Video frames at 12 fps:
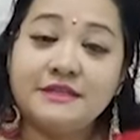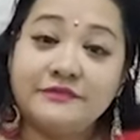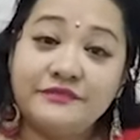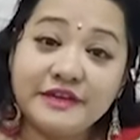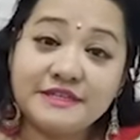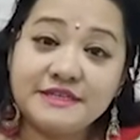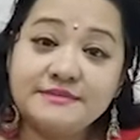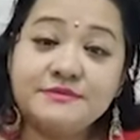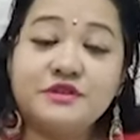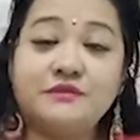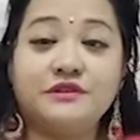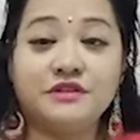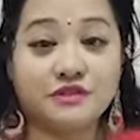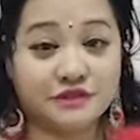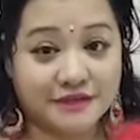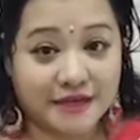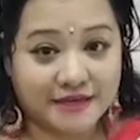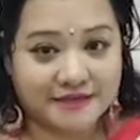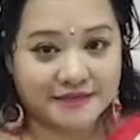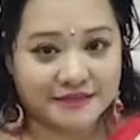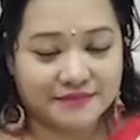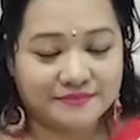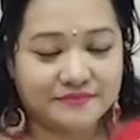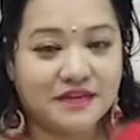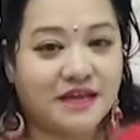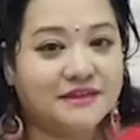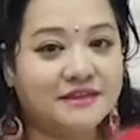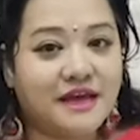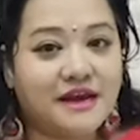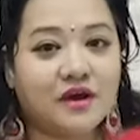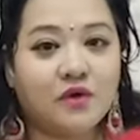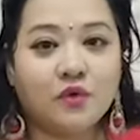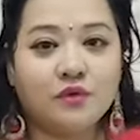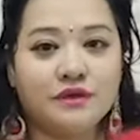the victims of the society? There are